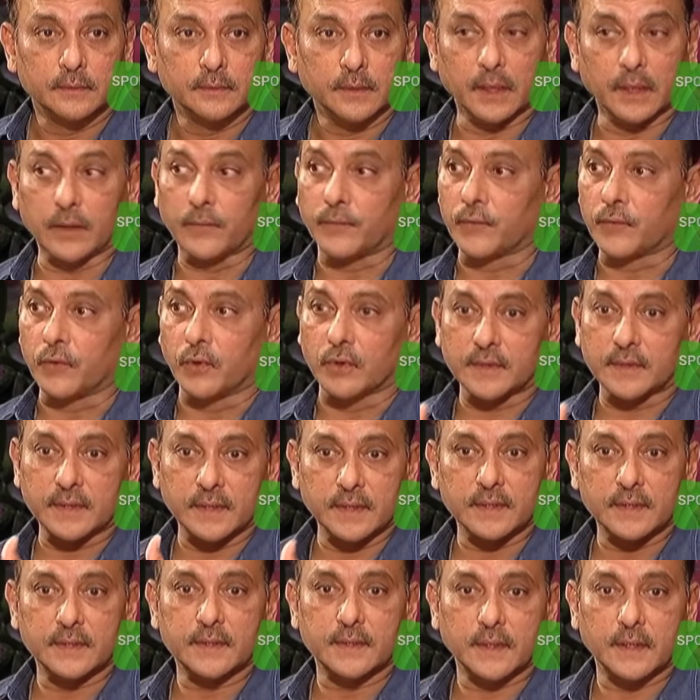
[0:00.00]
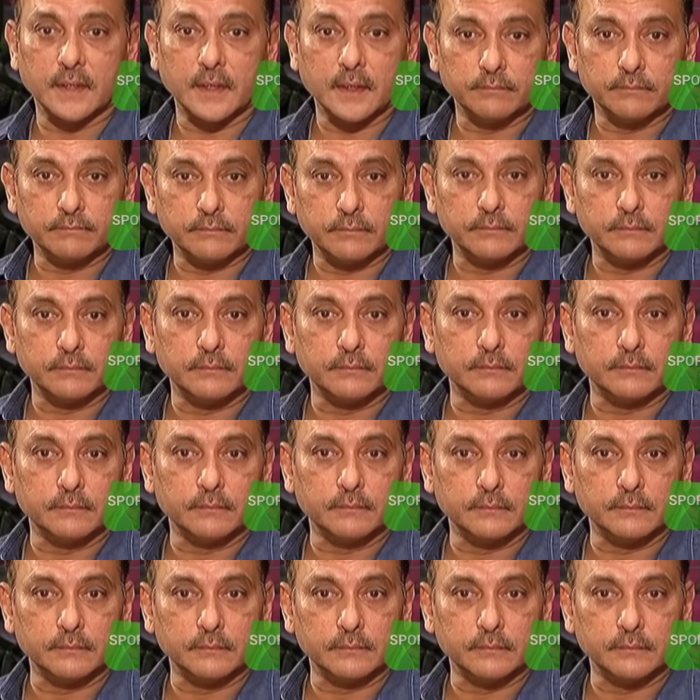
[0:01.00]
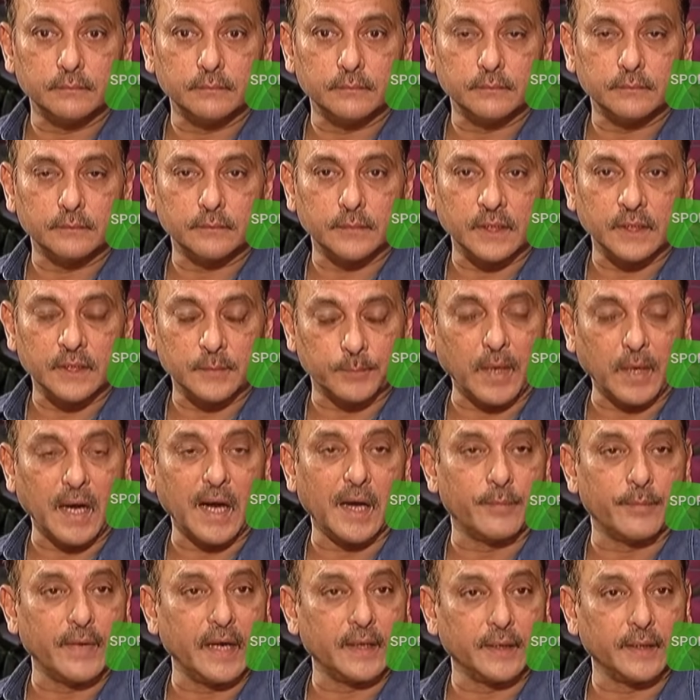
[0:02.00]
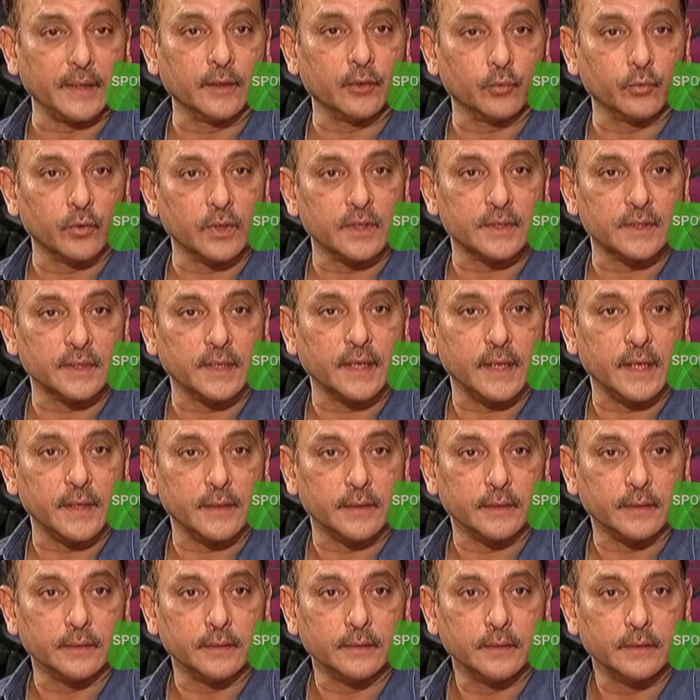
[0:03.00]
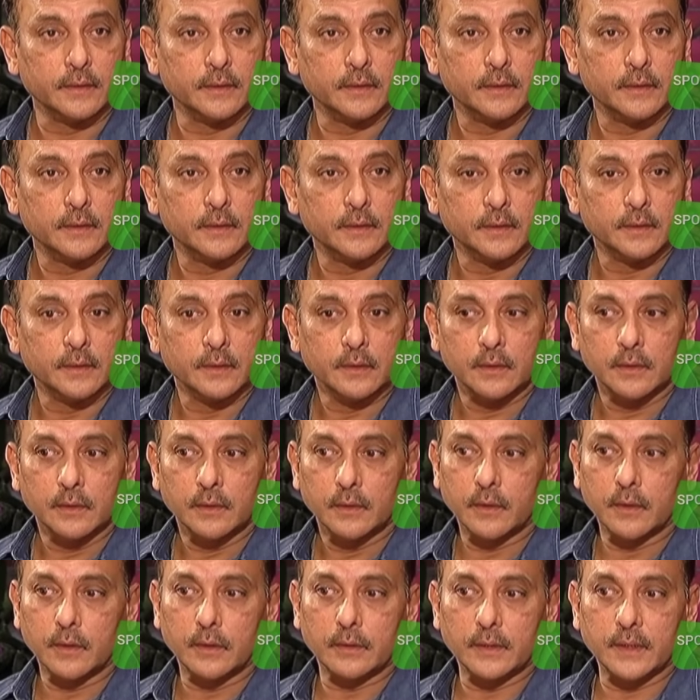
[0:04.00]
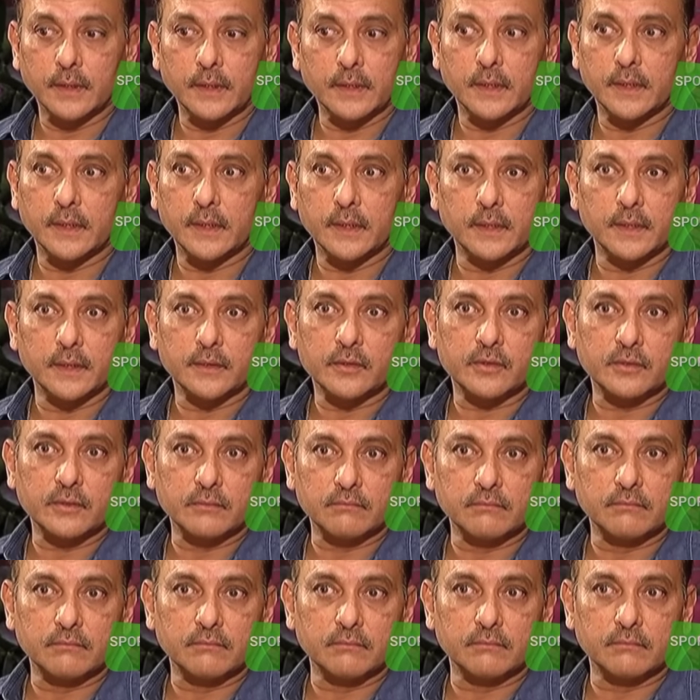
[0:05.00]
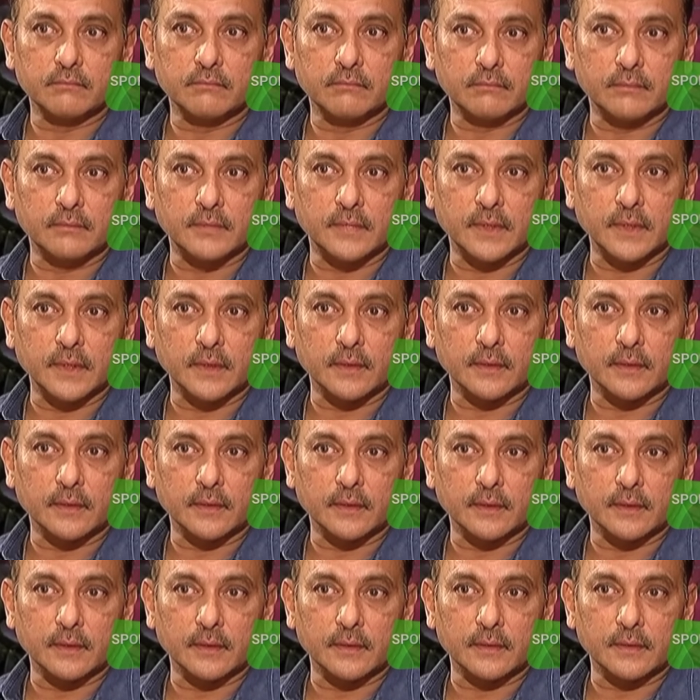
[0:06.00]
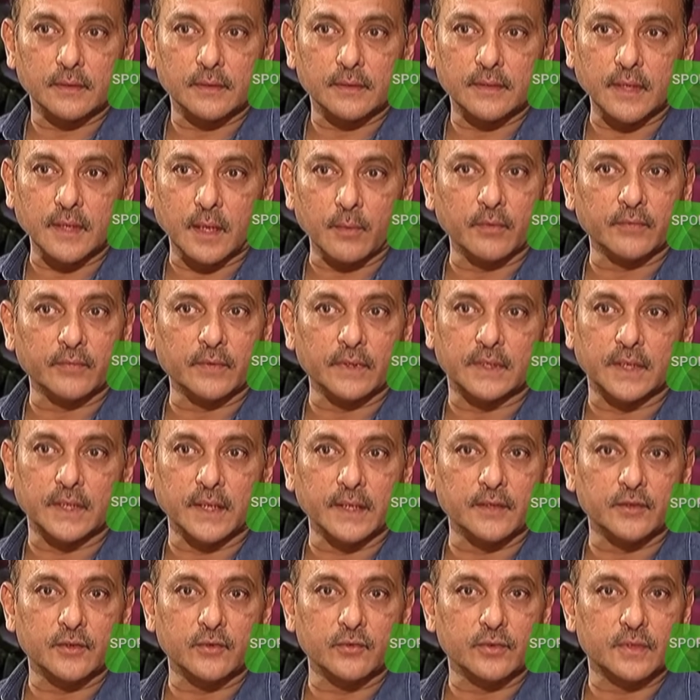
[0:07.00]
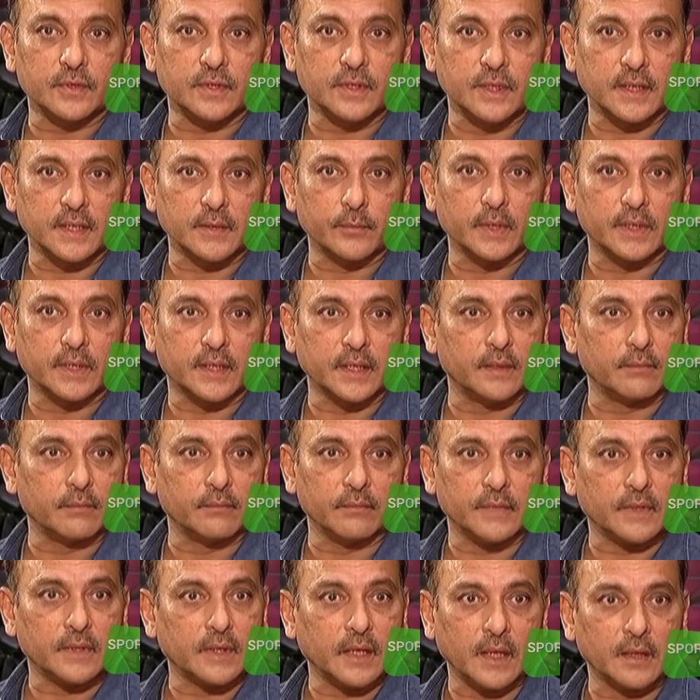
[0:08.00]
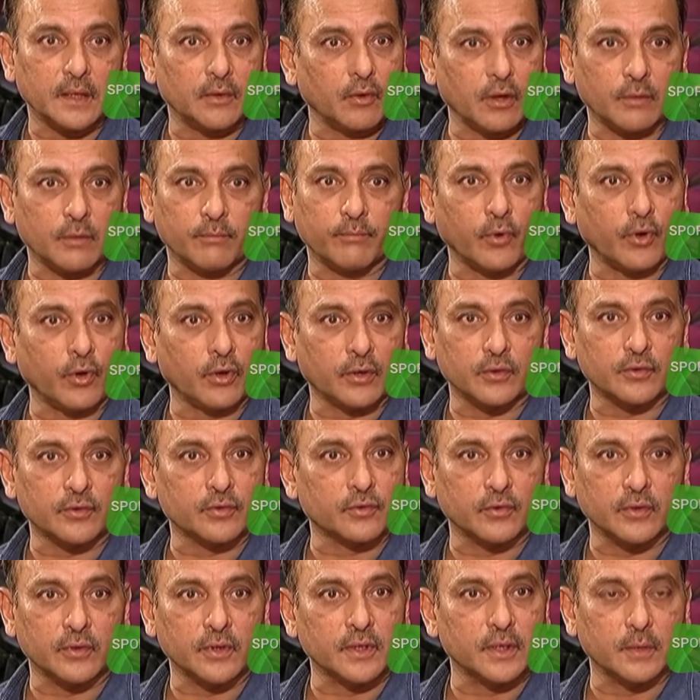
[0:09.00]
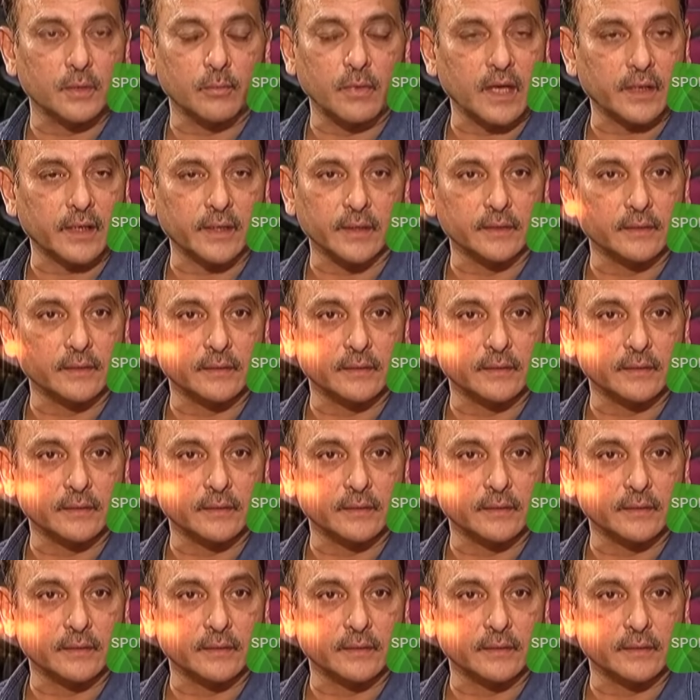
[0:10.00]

And of course, his uh, his power batting towards the end. You know, it, it's some of the things you see with him are not bought or sold in the market.